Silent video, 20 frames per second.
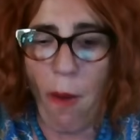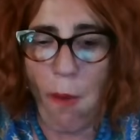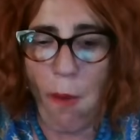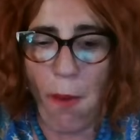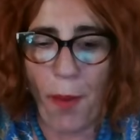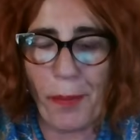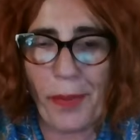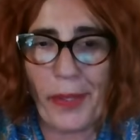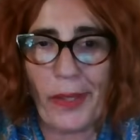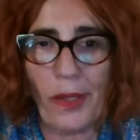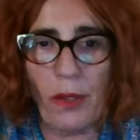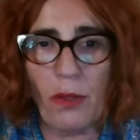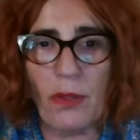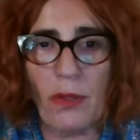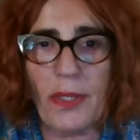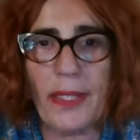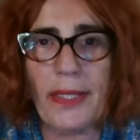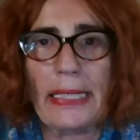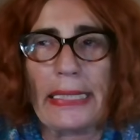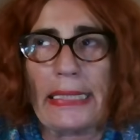
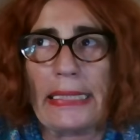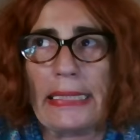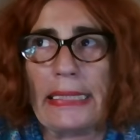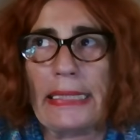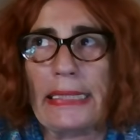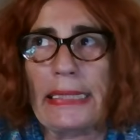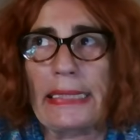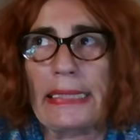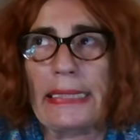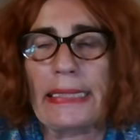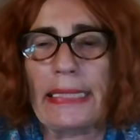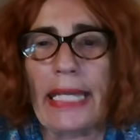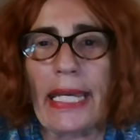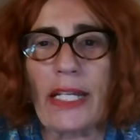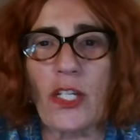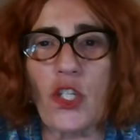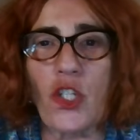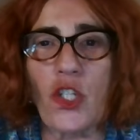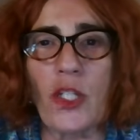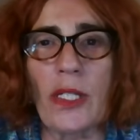Because
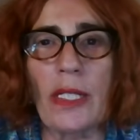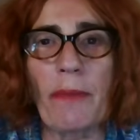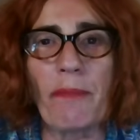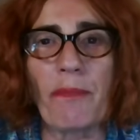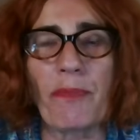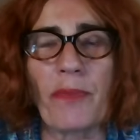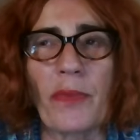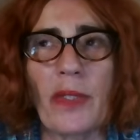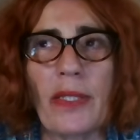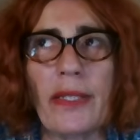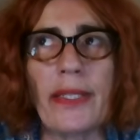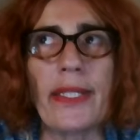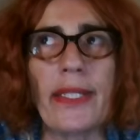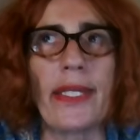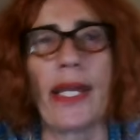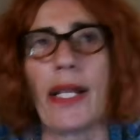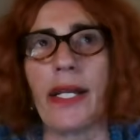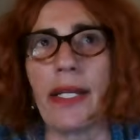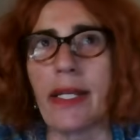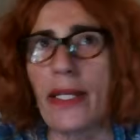actually
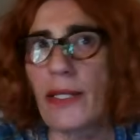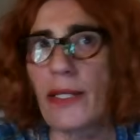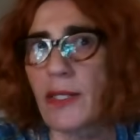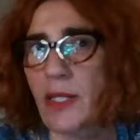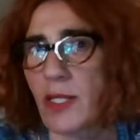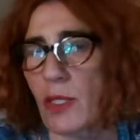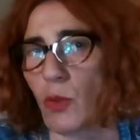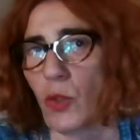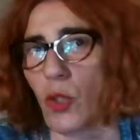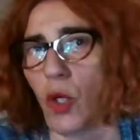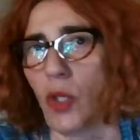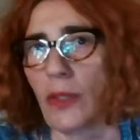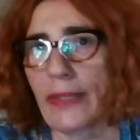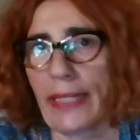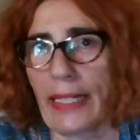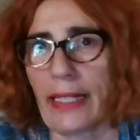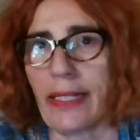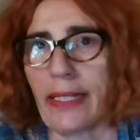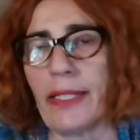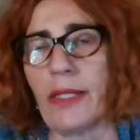the elite, the
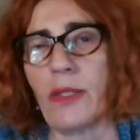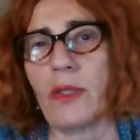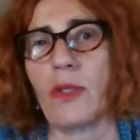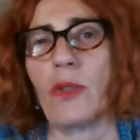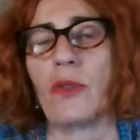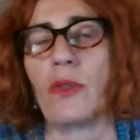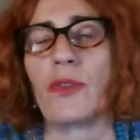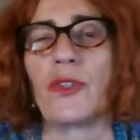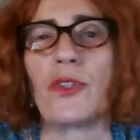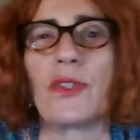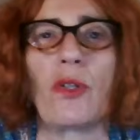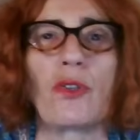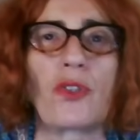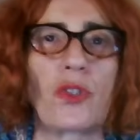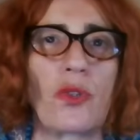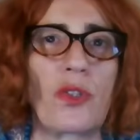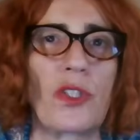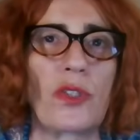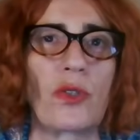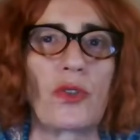so-called elite,
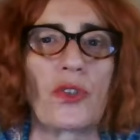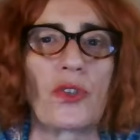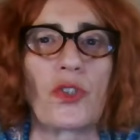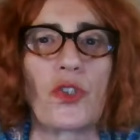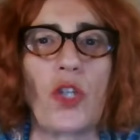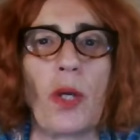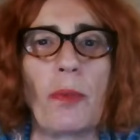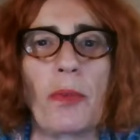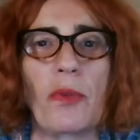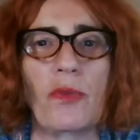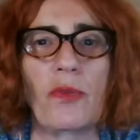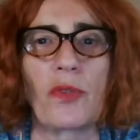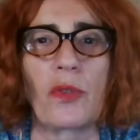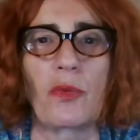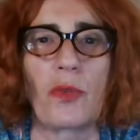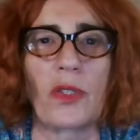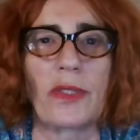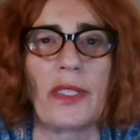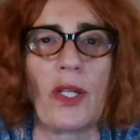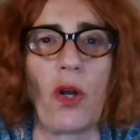those who are on the top of the
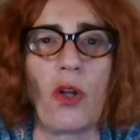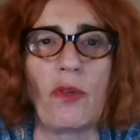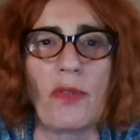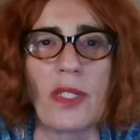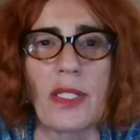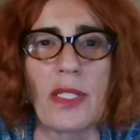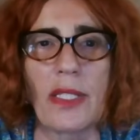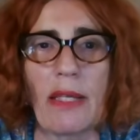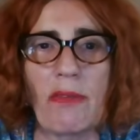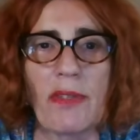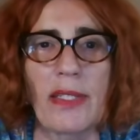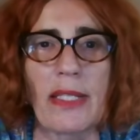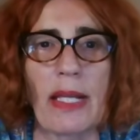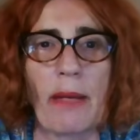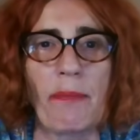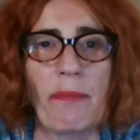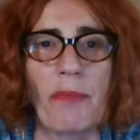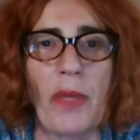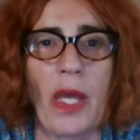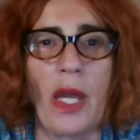world, they always have
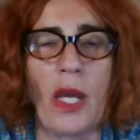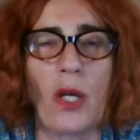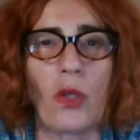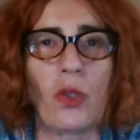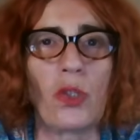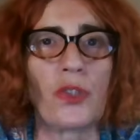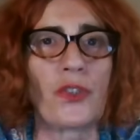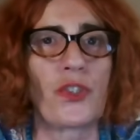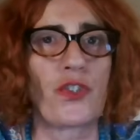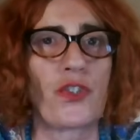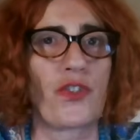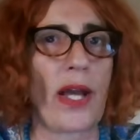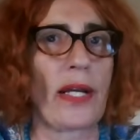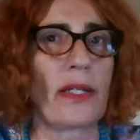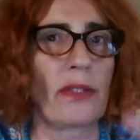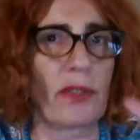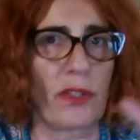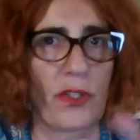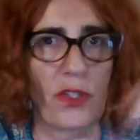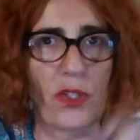some
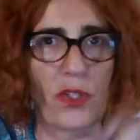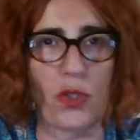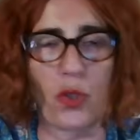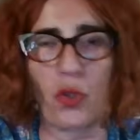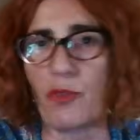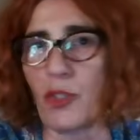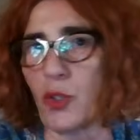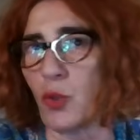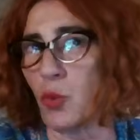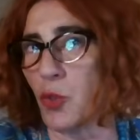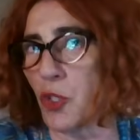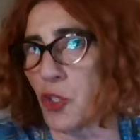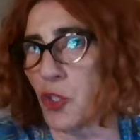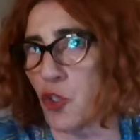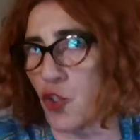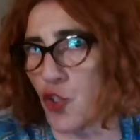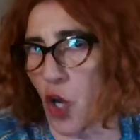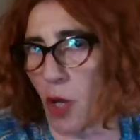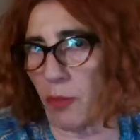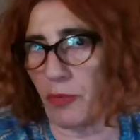contractors who were
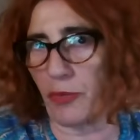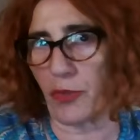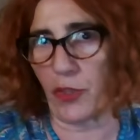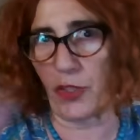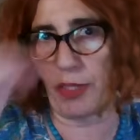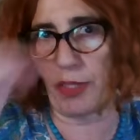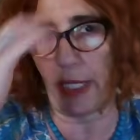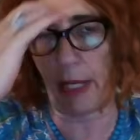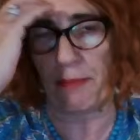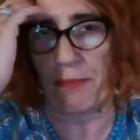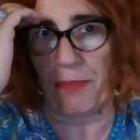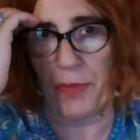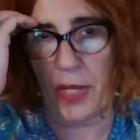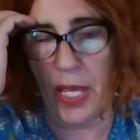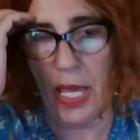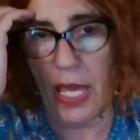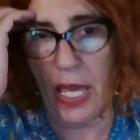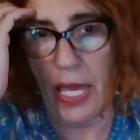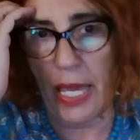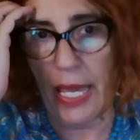doing job for them.
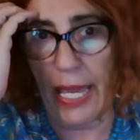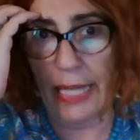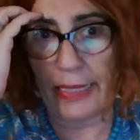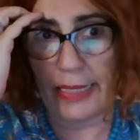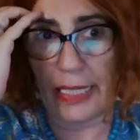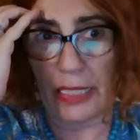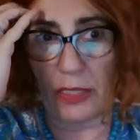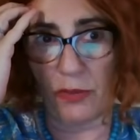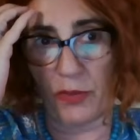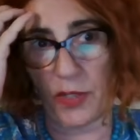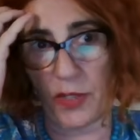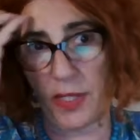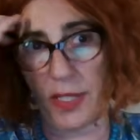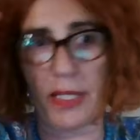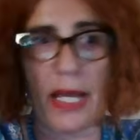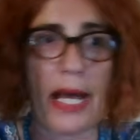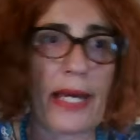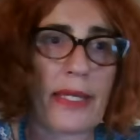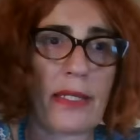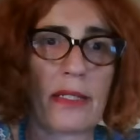And that were
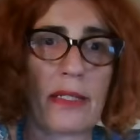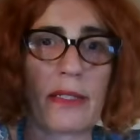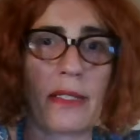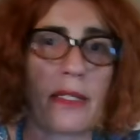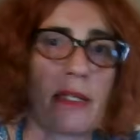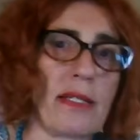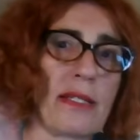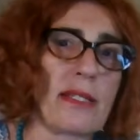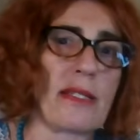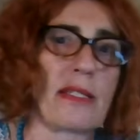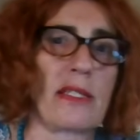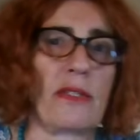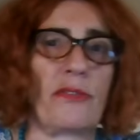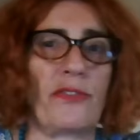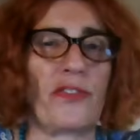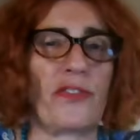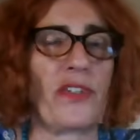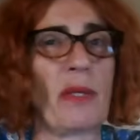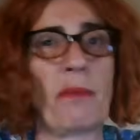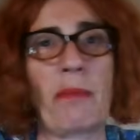Zionists,
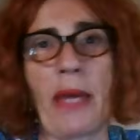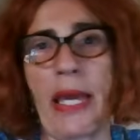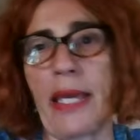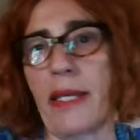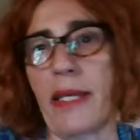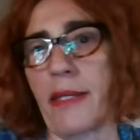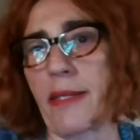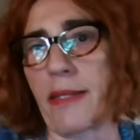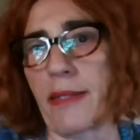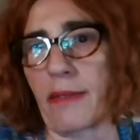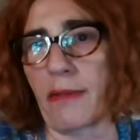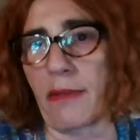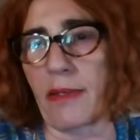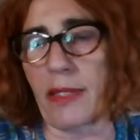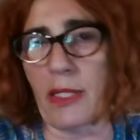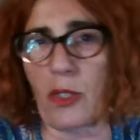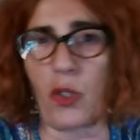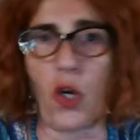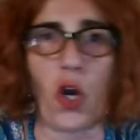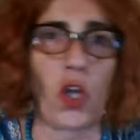
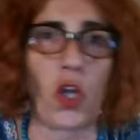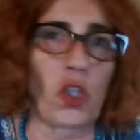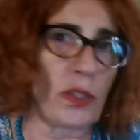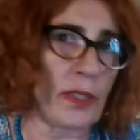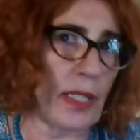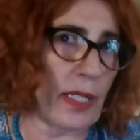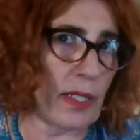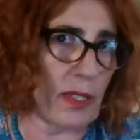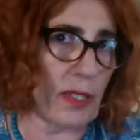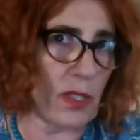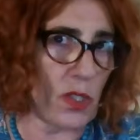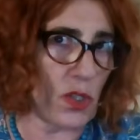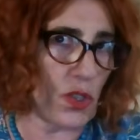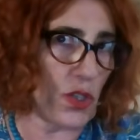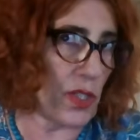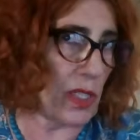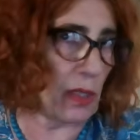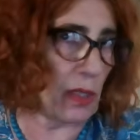Freemasons, colonizers, and